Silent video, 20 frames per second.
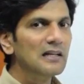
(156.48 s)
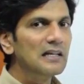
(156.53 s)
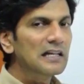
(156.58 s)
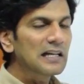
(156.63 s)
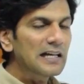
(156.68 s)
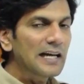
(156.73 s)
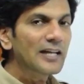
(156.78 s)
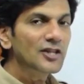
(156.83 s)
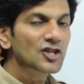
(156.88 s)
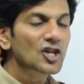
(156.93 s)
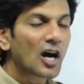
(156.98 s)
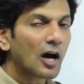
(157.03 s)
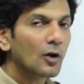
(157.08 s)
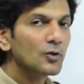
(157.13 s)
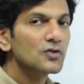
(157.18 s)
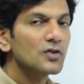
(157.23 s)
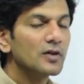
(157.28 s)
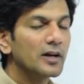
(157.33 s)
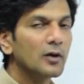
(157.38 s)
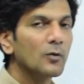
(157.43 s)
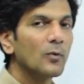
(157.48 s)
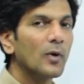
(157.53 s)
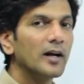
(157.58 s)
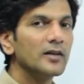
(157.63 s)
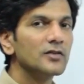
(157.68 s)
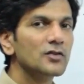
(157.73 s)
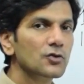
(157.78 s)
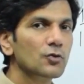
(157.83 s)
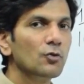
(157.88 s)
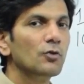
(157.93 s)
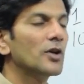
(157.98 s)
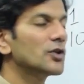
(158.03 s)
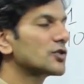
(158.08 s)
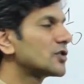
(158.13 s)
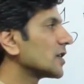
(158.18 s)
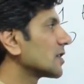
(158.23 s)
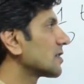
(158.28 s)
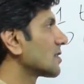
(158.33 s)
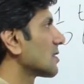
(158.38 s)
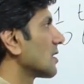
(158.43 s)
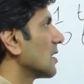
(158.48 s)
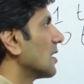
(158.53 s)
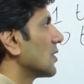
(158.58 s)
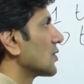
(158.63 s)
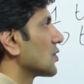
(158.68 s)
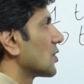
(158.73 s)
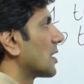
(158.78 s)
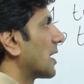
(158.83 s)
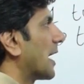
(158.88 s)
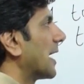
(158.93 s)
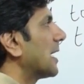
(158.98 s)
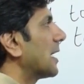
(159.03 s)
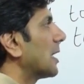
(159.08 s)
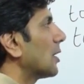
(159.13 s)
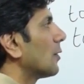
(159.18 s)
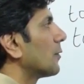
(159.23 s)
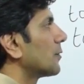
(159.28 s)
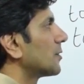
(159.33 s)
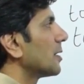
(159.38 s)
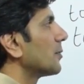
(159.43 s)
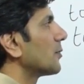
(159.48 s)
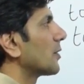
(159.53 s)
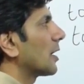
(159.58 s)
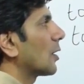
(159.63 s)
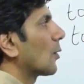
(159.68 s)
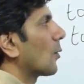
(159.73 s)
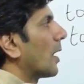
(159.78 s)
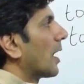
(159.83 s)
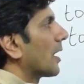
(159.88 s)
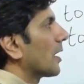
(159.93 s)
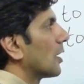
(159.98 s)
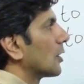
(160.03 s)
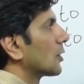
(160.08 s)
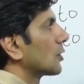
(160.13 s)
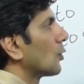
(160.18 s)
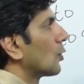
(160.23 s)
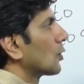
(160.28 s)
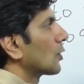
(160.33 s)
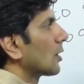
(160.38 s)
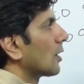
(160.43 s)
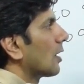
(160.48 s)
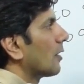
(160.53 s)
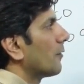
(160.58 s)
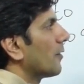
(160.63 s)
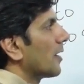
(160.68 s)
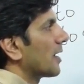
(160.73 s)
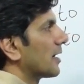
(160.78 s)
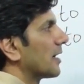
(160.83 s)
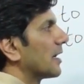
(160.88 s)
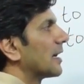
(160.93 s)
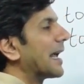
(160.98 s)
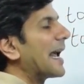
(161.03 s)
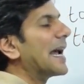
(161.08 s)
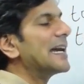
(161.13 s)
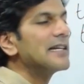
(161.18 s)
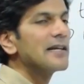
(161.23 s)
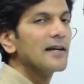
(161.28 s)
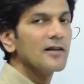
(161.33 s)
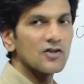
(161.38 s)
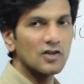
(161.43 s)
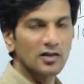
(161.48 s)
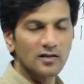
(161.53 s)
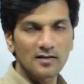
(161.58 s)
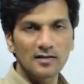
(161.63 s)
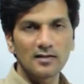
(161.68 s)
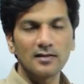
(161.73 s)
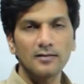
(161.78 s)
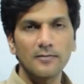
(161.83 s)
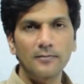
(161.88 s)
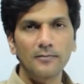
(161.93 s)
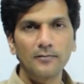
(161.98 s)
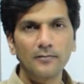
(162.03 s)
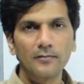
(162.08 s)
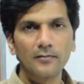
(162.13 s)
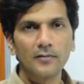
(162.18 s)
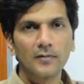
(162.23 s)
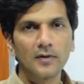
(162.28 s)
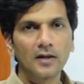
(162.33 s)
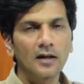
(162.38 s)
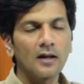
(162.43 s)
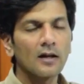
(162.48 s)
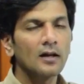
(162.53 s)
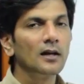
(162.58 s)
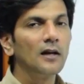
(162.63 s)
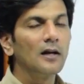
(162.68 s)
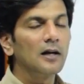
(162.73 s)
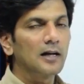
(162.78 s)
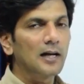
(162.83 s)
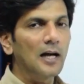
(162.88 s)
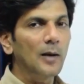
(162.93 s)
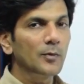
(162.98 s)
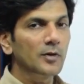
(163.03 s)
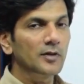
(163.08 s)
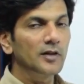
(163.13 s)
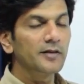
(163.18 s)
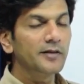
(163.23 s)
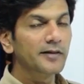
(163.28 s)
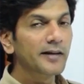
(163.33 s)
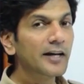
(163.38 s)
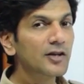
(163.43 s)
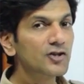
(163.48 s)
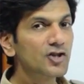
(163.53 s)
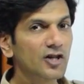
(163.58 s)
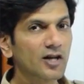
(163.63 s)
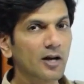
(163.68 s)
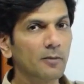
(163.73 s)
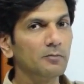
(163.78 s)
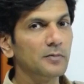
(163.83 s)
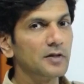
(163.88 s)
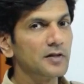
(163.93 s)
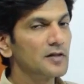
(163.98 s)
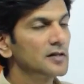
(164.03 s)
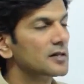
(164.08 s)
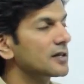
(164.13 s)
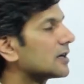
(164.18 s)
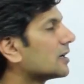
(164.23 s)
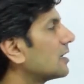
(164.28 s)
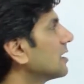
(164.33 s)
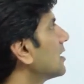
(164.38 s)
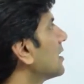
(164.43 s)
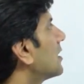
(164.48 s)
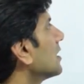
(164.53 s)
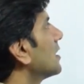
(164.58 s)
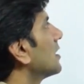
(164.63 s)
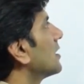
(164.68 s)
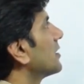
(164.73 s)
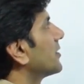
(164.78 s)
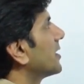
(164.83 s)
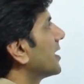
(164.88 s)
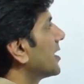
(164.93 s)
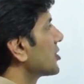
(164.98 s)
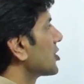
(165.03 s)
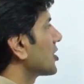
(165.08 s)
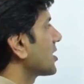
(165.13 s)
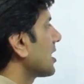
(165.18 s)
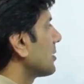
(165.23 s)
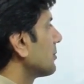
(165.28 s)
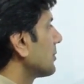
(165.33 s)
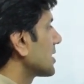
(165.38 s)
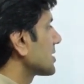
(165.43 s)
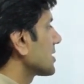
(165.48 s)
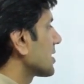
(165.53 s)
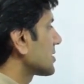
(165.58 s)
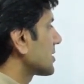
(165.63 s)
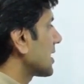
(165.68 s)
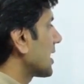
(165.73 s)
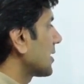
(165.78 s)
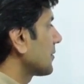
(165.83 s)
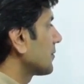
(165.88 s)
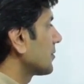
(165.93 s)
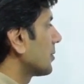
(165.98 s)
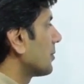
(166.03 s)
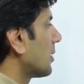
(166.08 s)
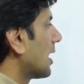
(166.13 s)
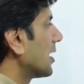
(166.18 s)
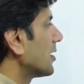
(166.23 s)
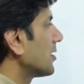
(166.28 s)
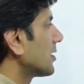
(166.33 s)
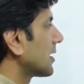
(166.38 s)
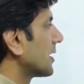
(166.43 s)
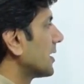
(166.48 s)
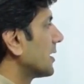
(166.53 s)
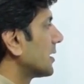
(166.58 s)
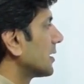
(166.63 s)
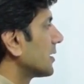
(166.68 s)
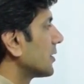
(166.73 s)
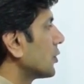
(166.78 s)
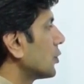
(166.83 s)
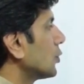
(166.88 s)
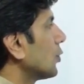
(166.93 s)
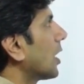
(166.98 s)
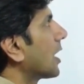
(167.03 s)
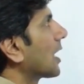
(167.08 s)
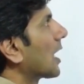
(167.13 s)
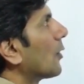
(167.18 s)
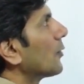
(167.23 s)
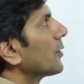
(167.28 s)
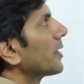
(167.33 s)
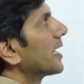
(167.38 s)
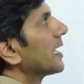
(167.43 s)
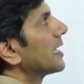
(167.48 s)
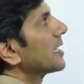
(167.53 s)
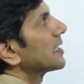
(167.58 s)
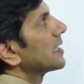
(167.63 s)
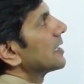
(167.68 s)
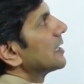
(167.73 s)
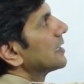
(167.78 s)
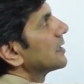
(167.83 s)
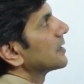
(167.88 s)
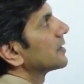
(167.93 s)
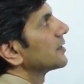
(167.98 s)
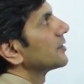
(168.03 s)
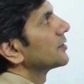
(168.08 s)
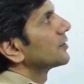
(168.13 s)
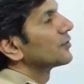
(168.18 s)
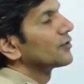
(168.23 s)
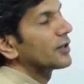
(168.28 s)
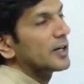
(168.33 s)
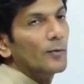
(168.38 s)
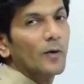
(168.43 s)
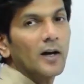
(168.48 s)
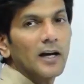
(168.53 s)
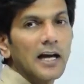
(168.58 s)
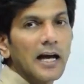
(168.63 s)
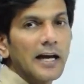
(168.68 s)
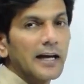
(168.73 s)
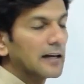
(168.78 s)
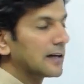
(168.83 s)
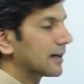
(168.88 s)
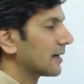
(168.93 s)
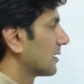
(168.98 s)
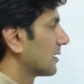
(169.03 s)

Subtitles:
Each house requires 2 digits, so 90 of them require a total of 180 digits. Come to the 3-digit numbers. 3-digit numbers are starting from 100, you are counting till 319.